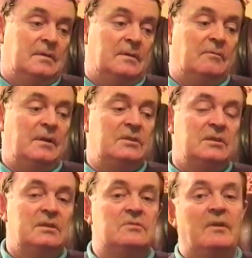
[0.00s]
the
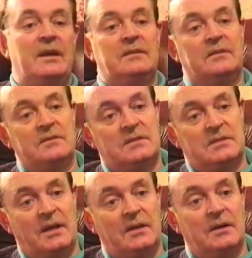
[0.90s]
religion is right or is the
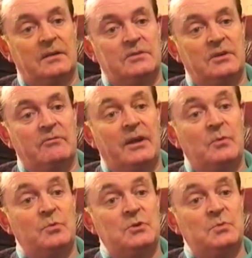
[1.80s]
psychology right.
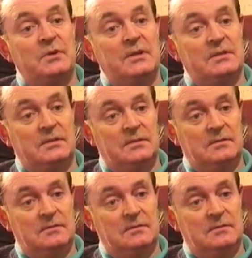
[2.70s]
Which one is it?